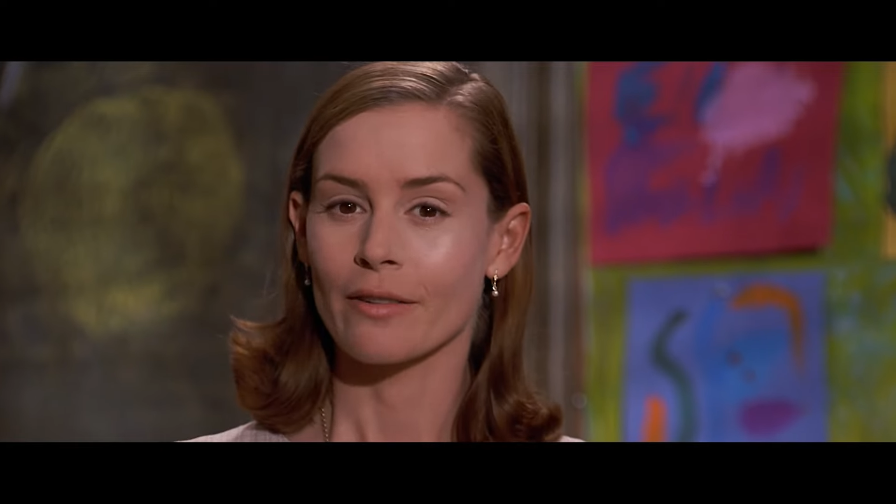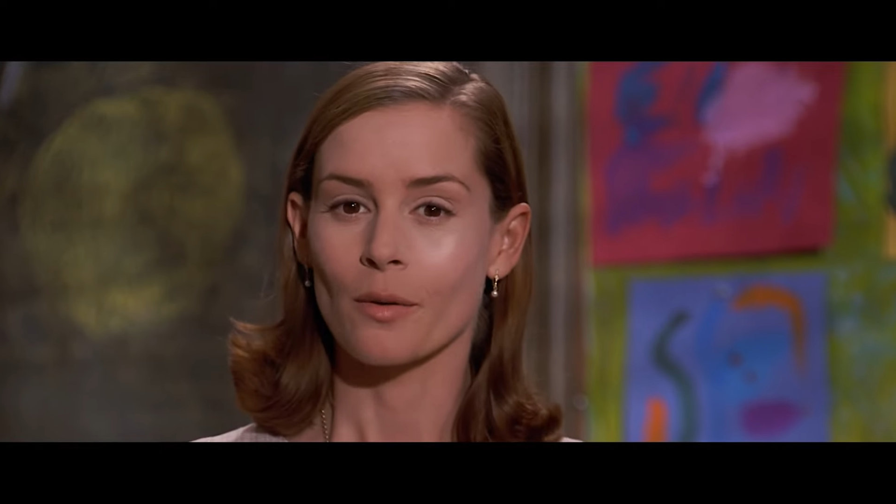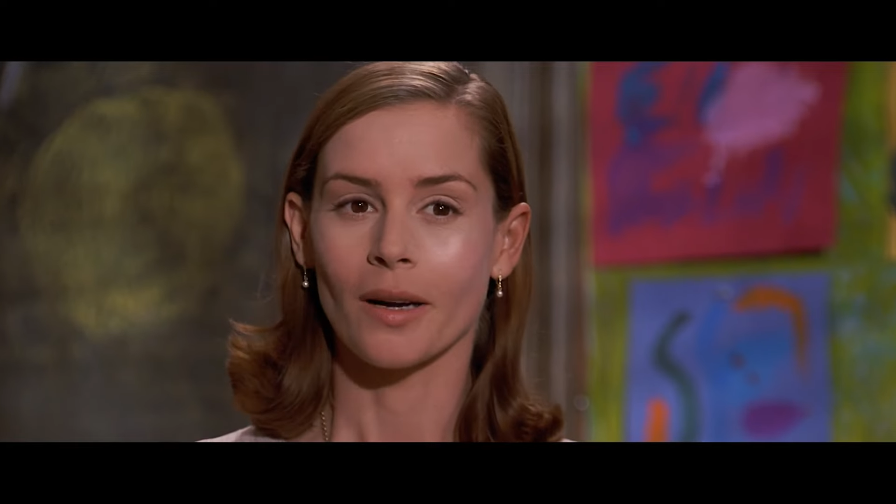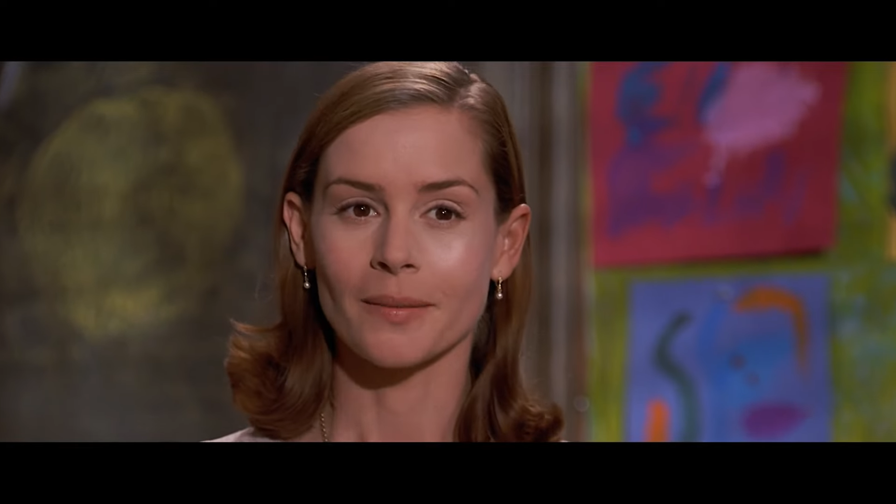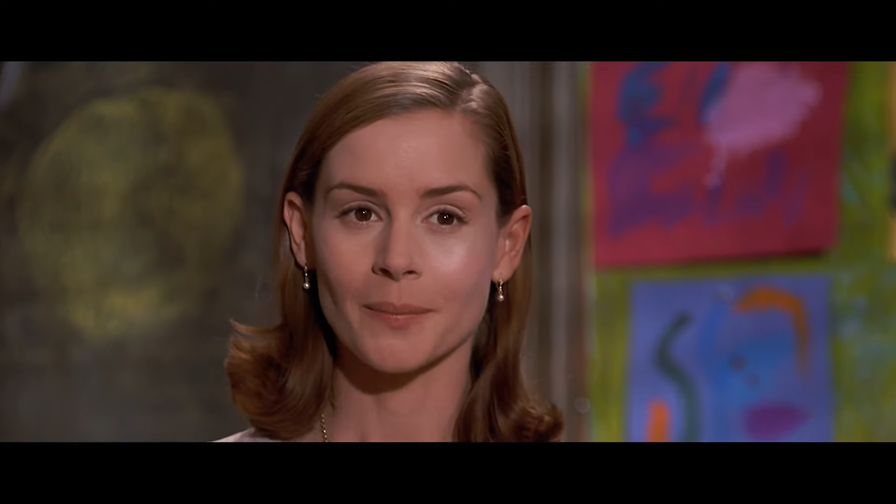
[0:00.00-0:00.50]

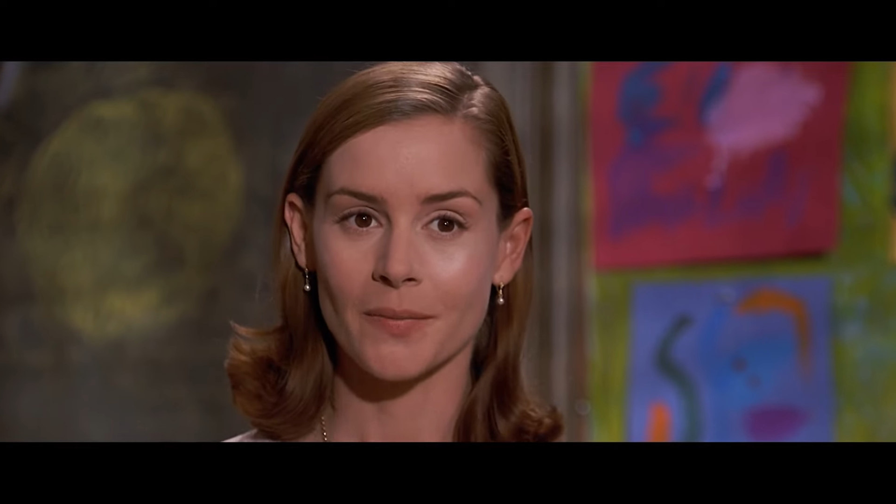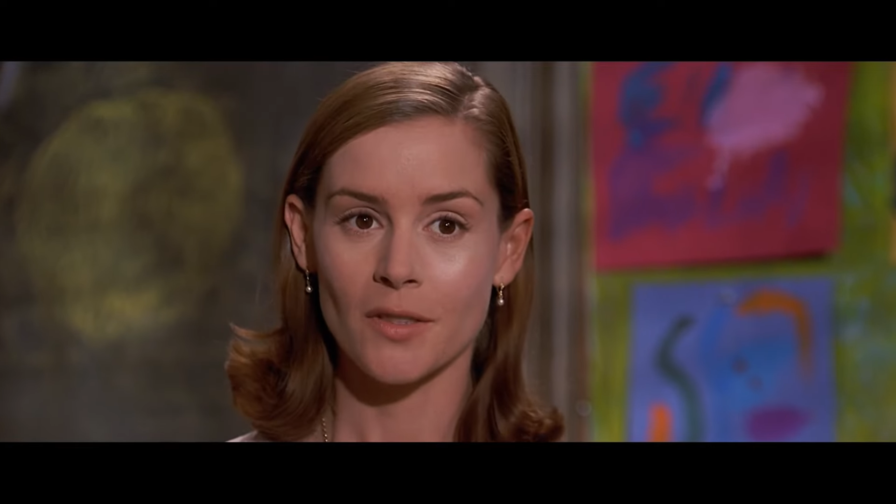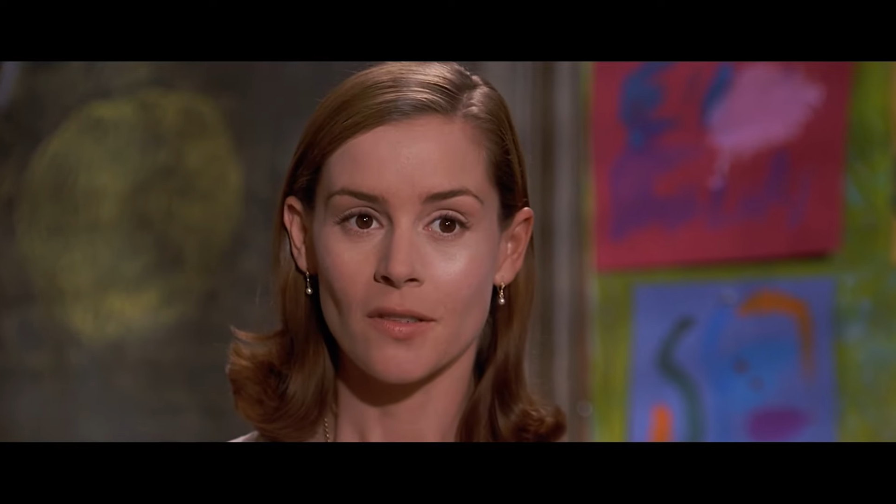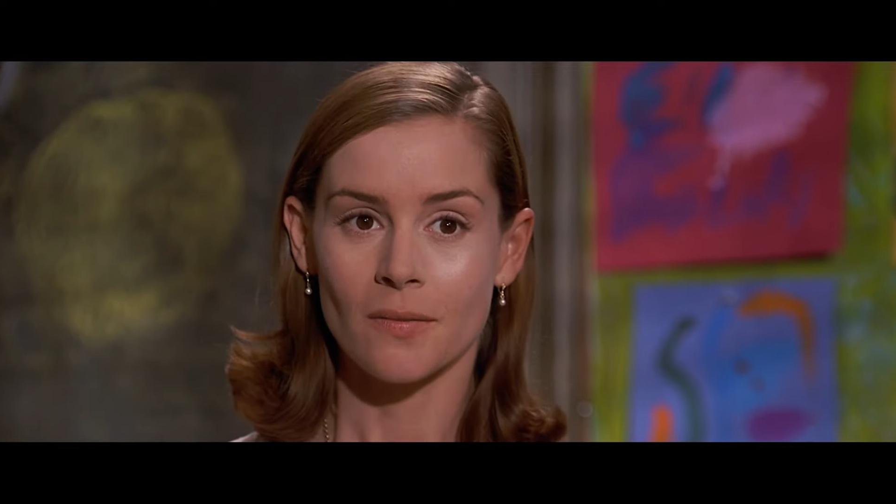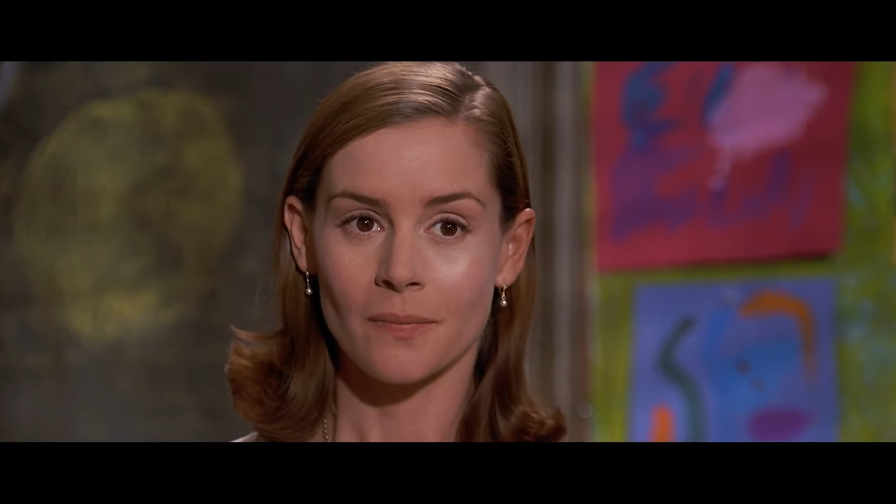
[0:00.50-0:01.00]
everyone.
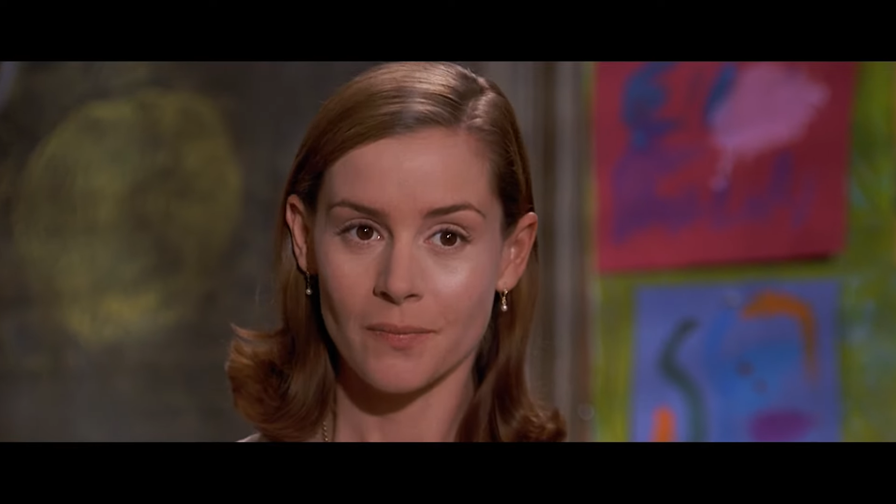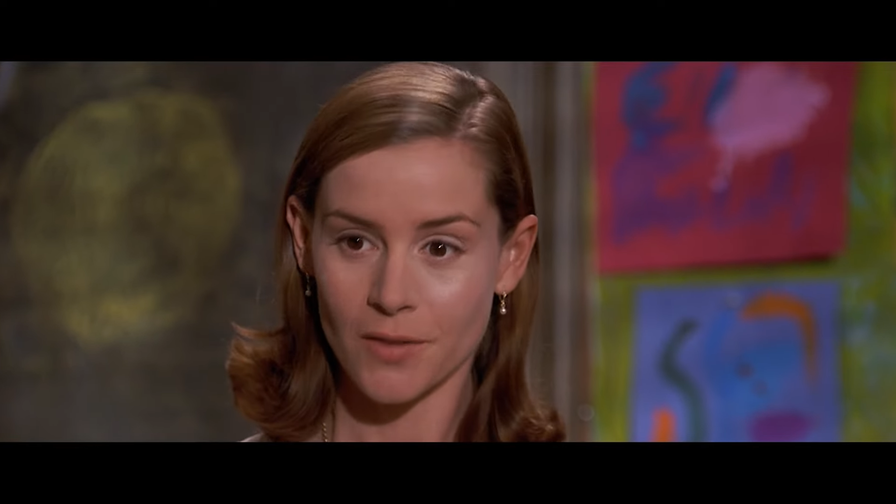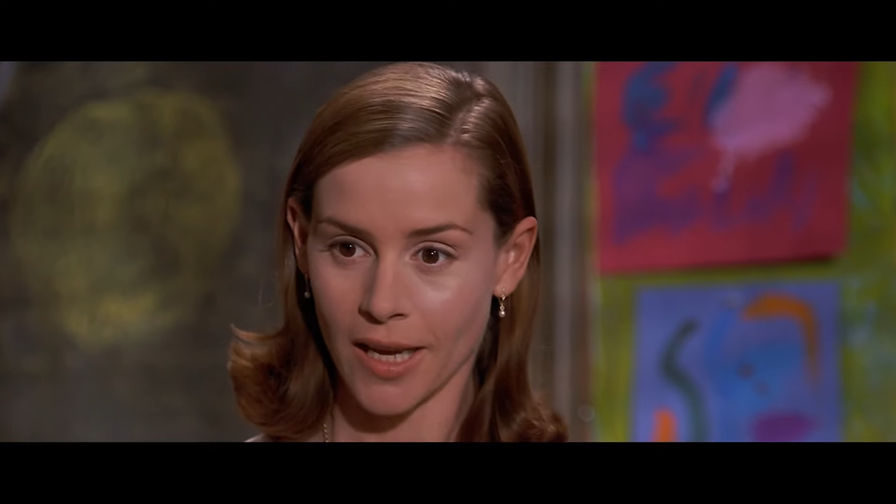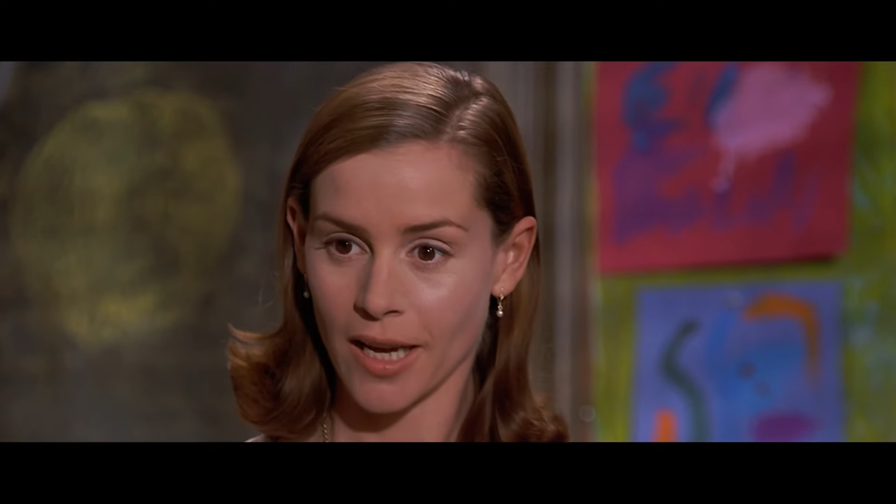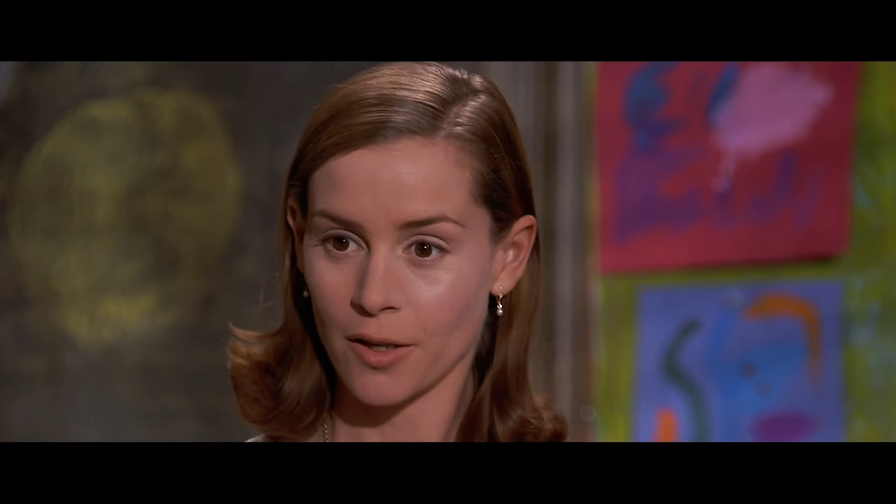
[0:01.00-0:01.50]

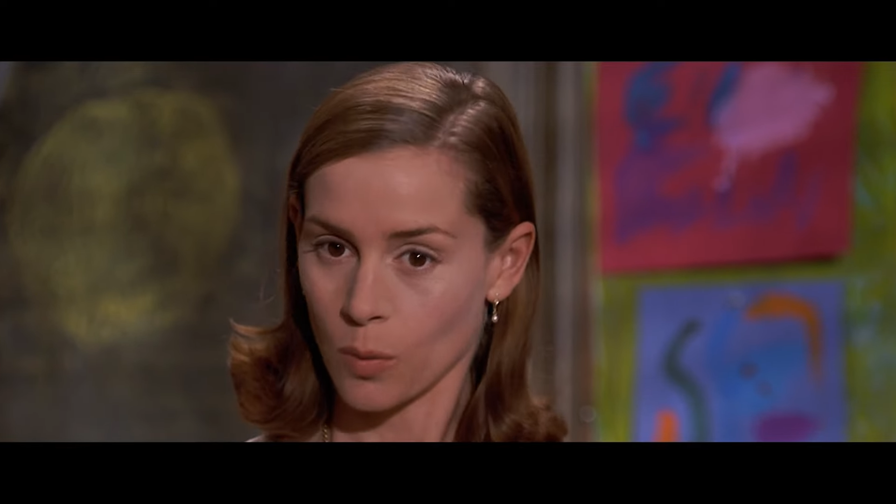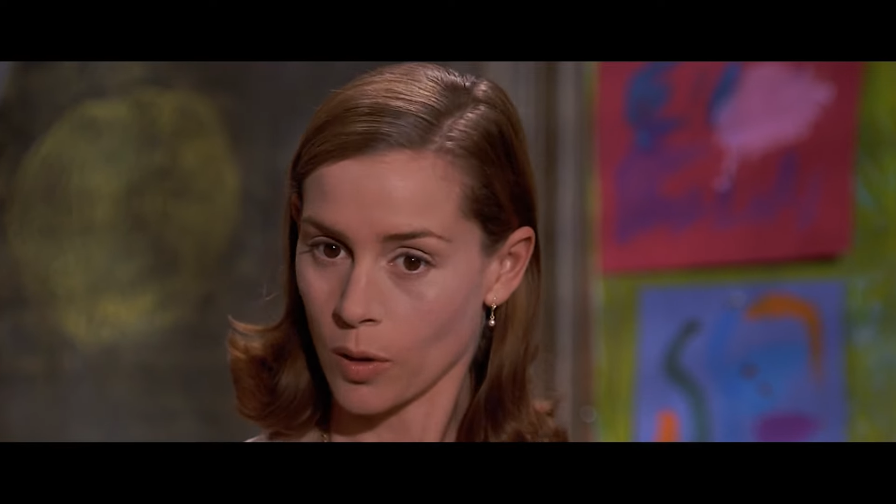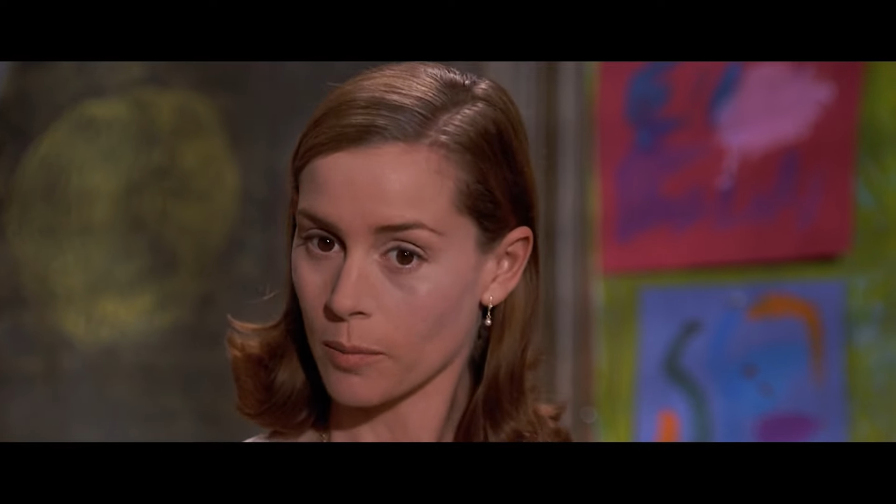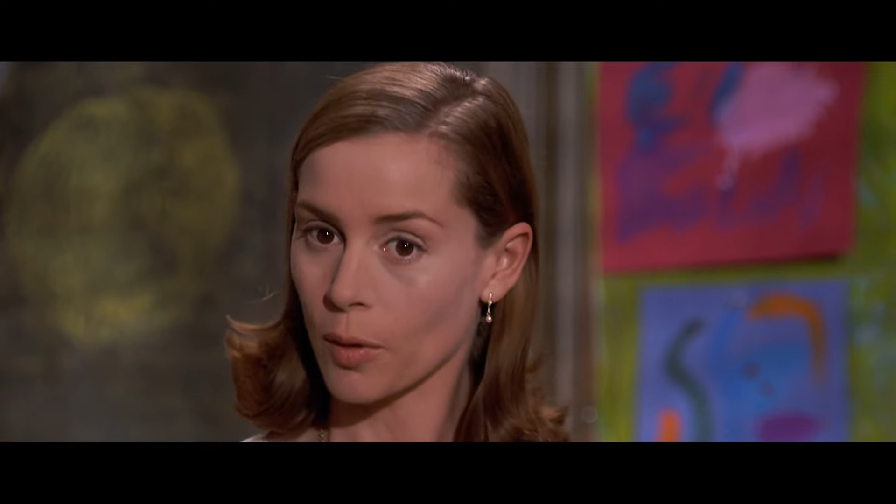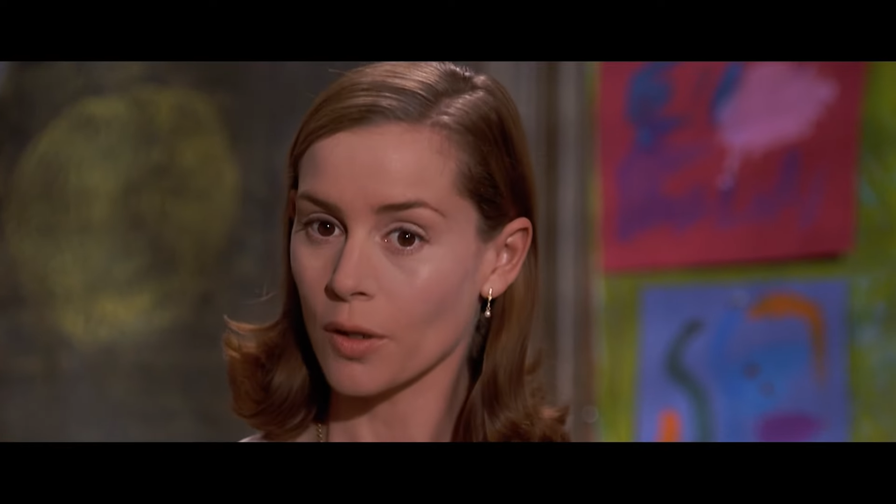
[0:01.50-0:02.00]
Take out
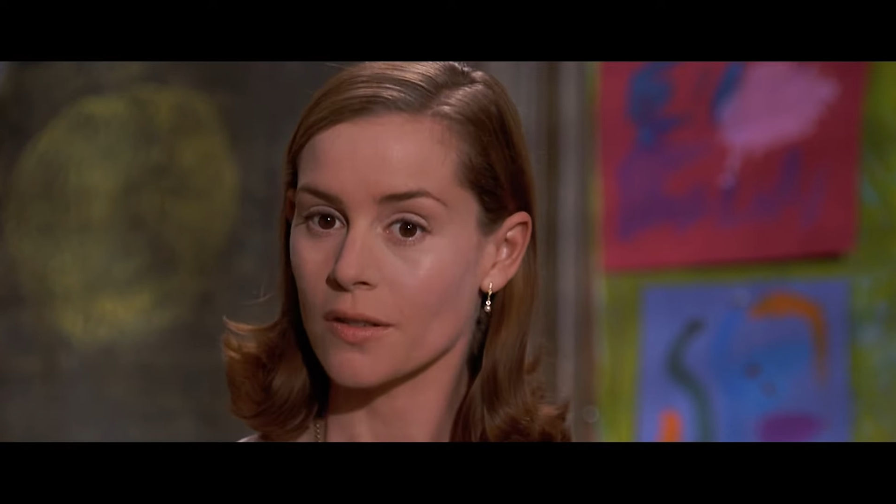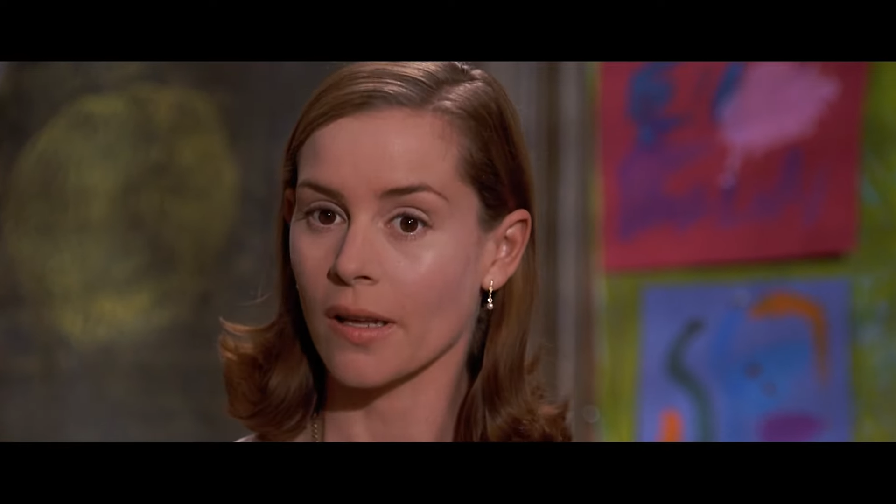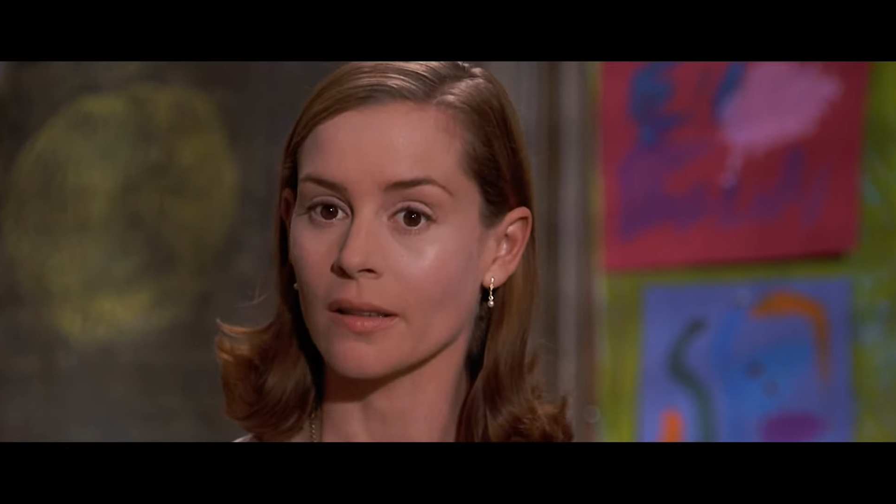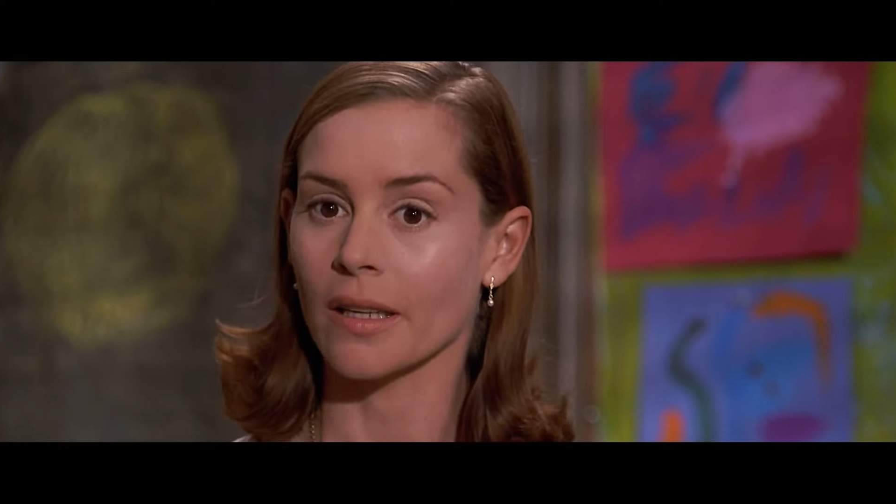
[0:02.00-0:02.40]
your workbooks and